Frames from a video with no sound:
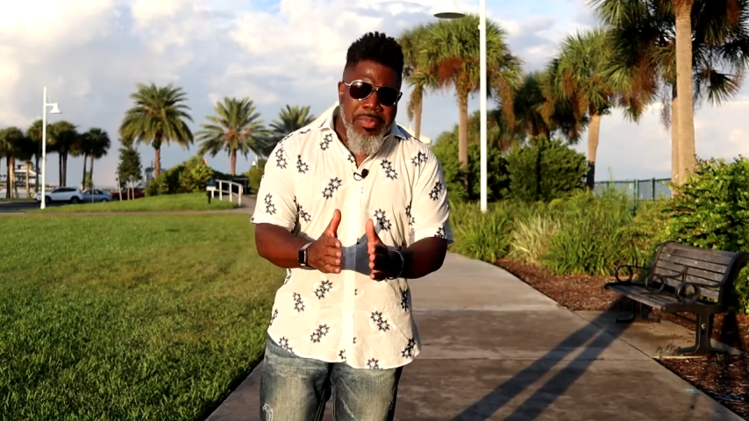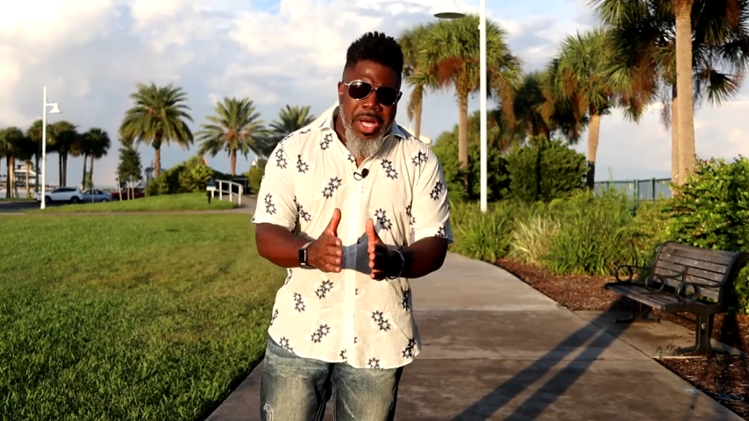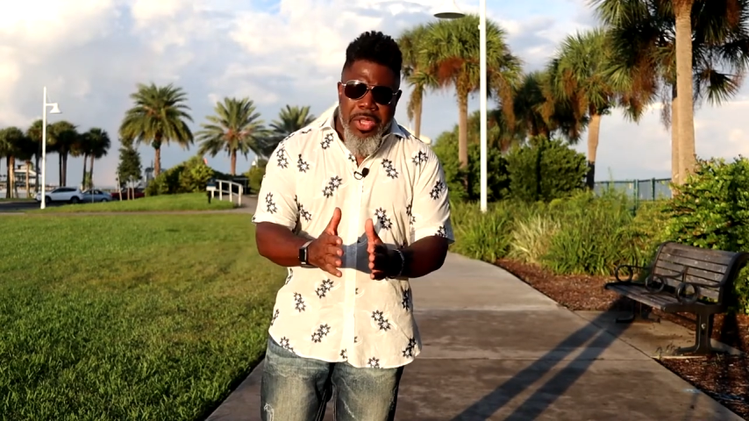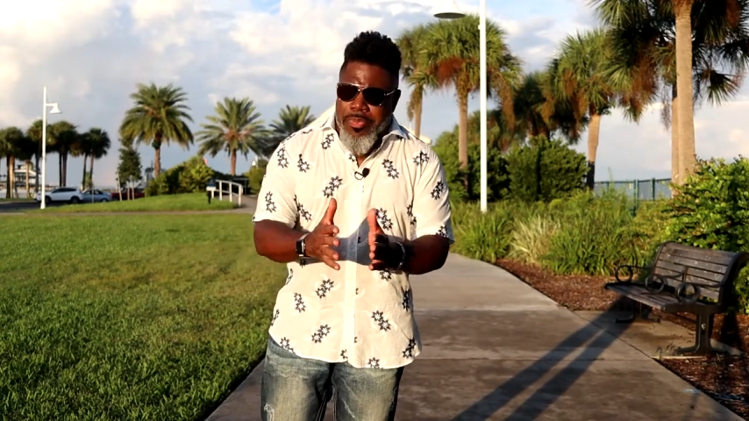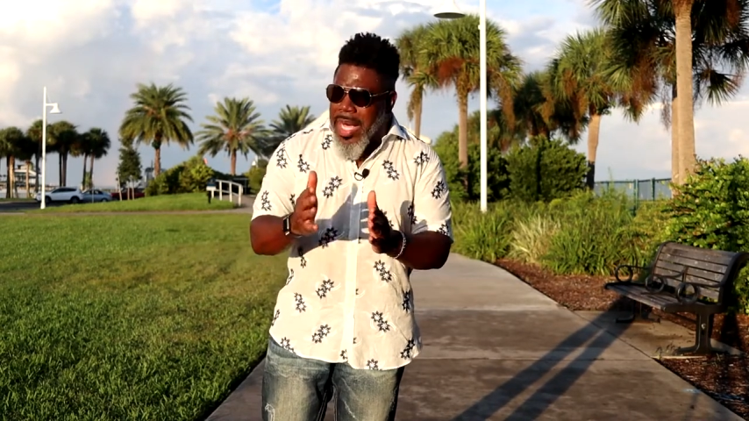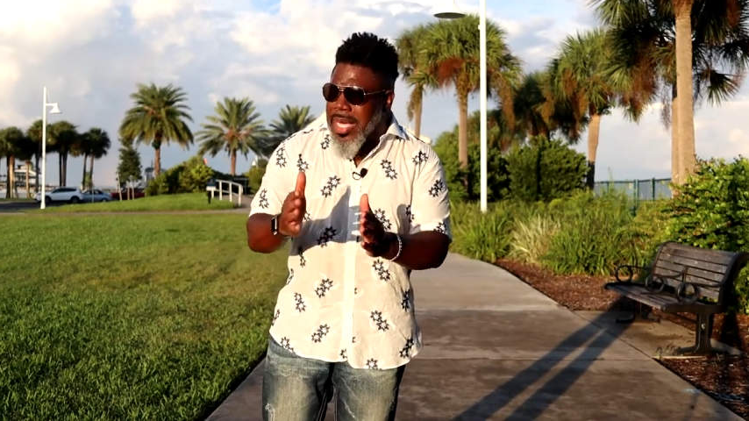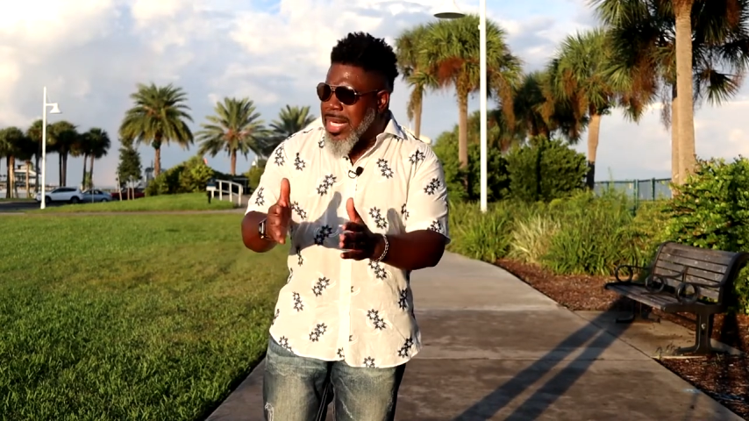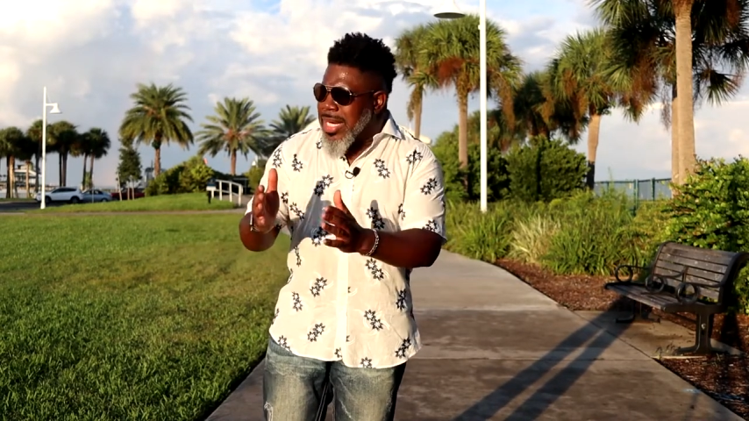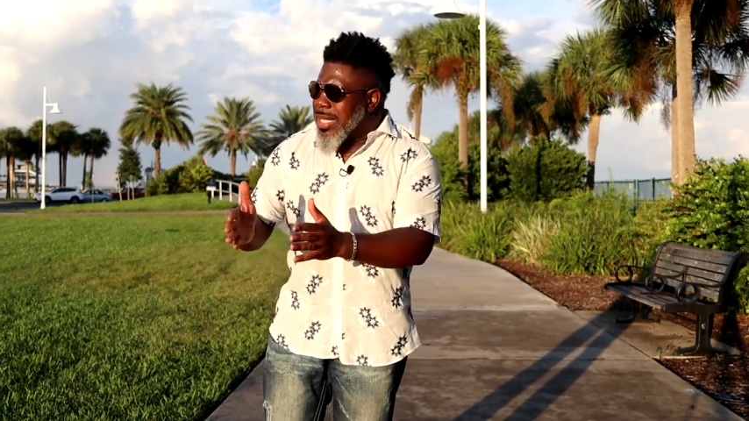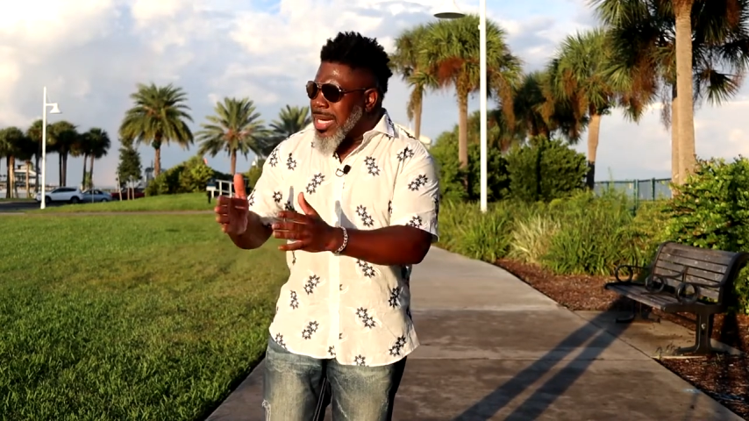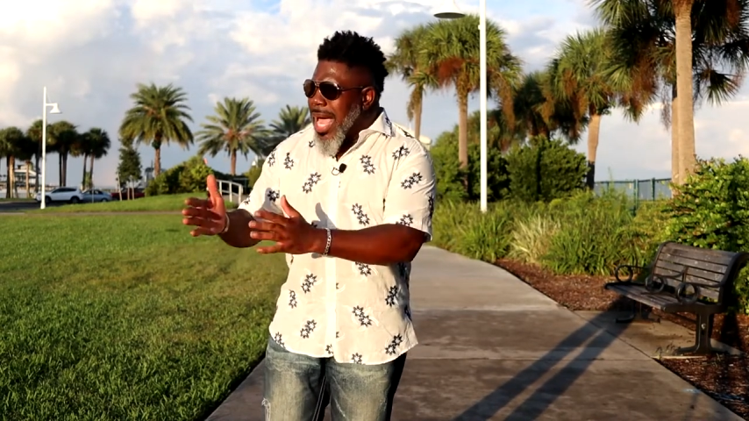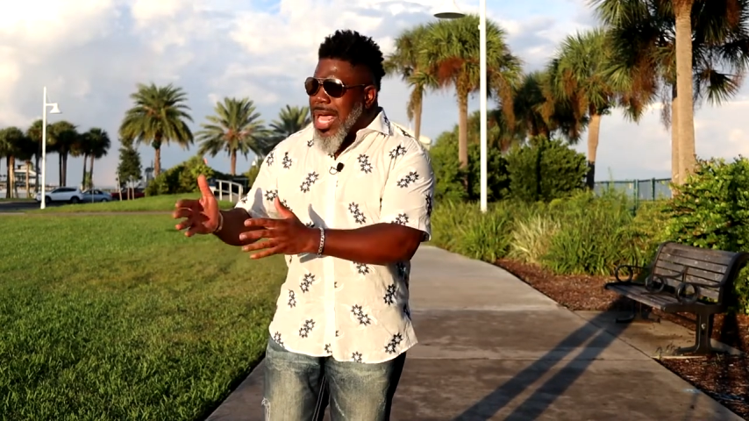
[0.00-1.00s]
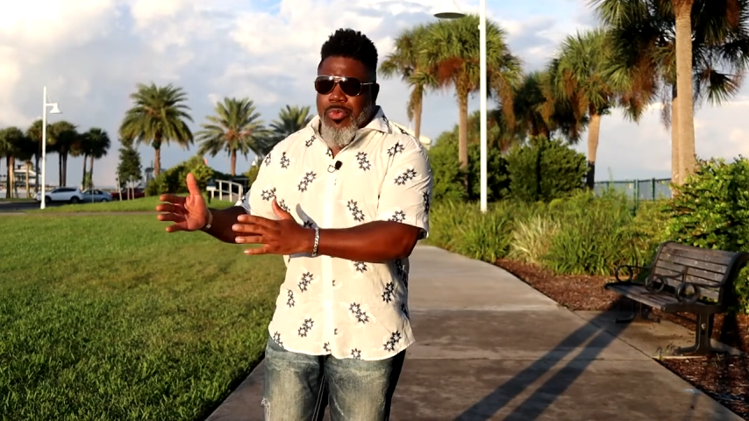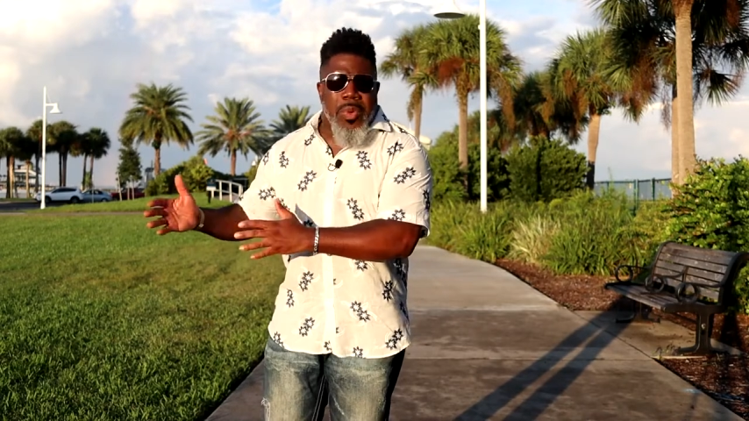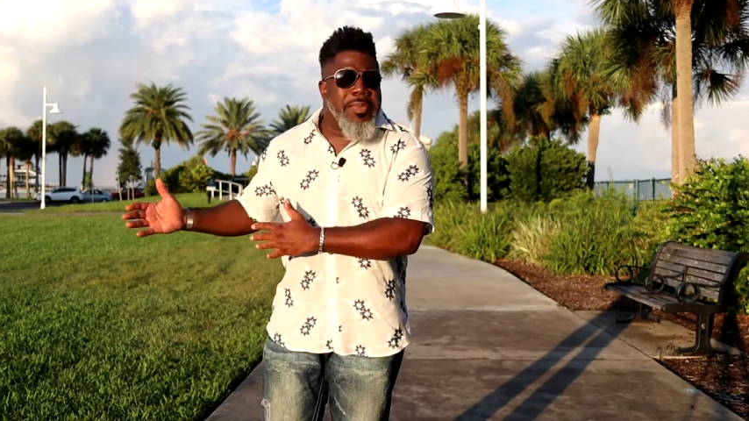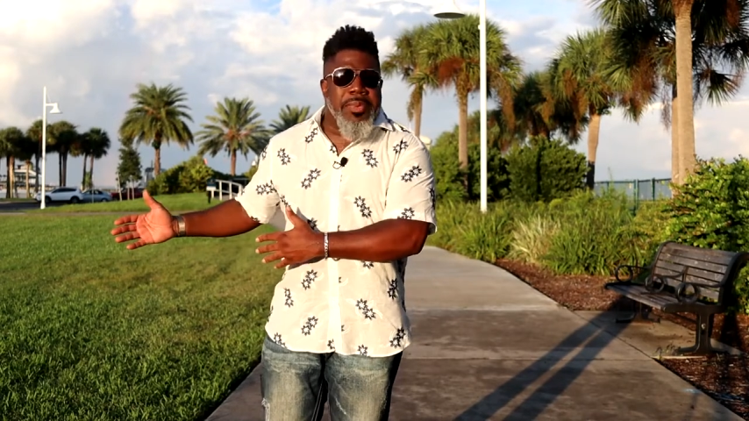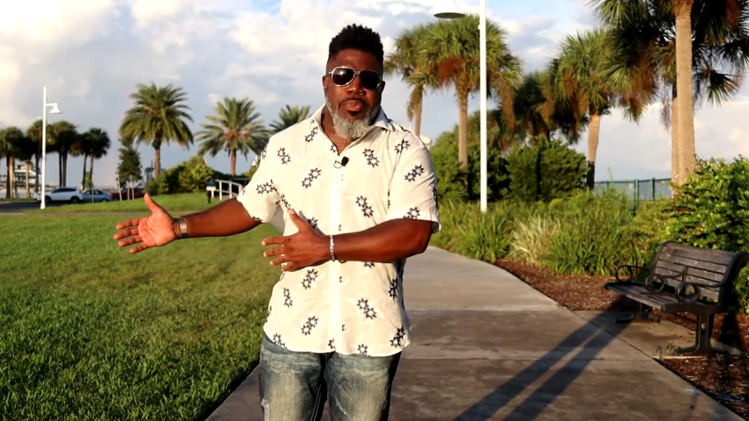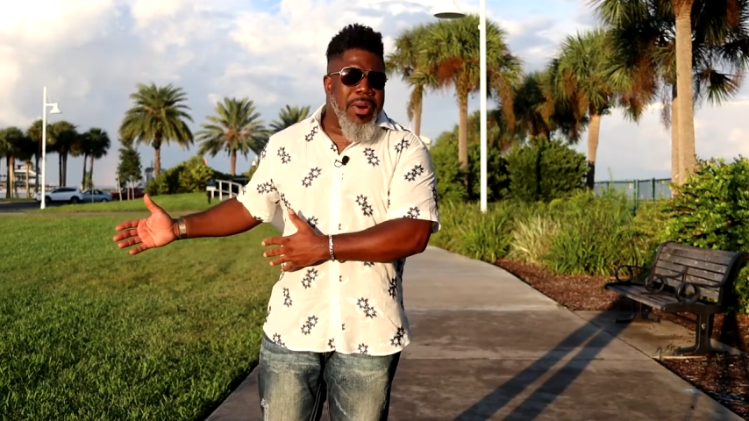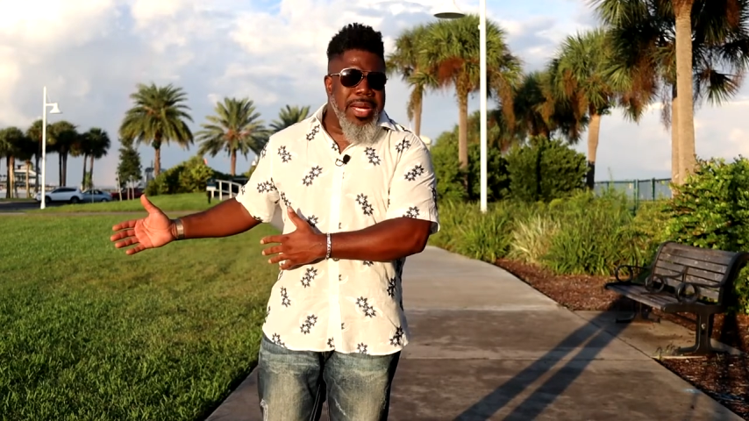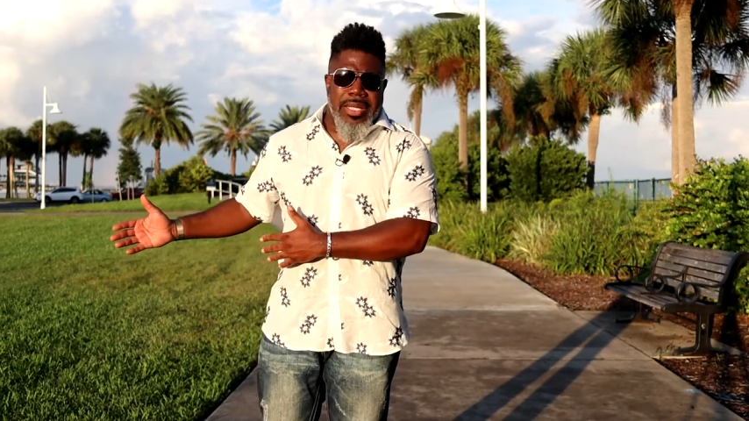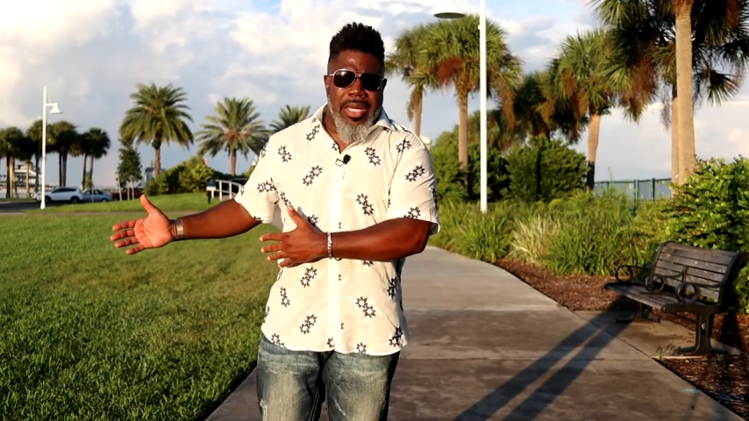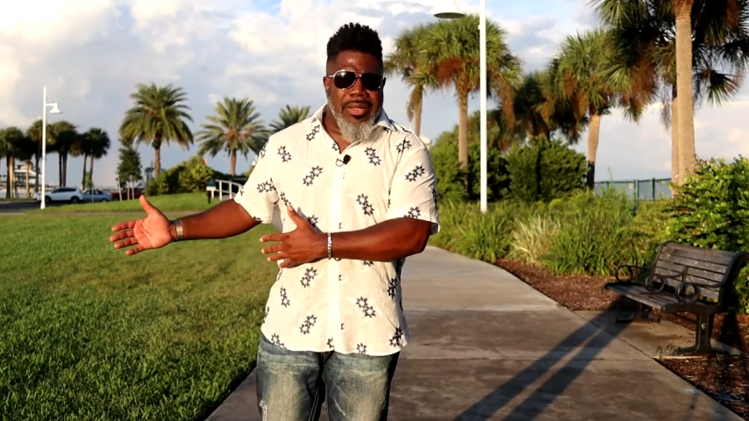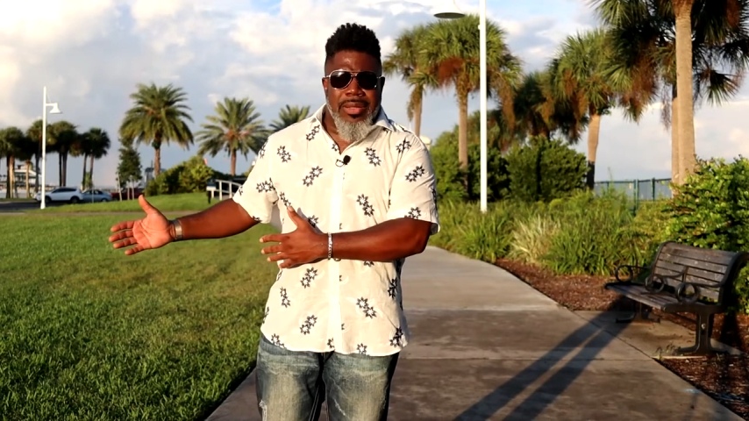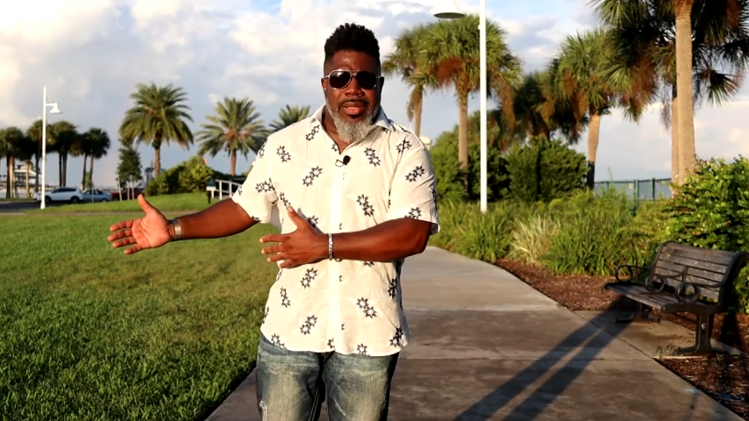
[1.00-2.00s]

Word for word: month by getting 9 women pregnant.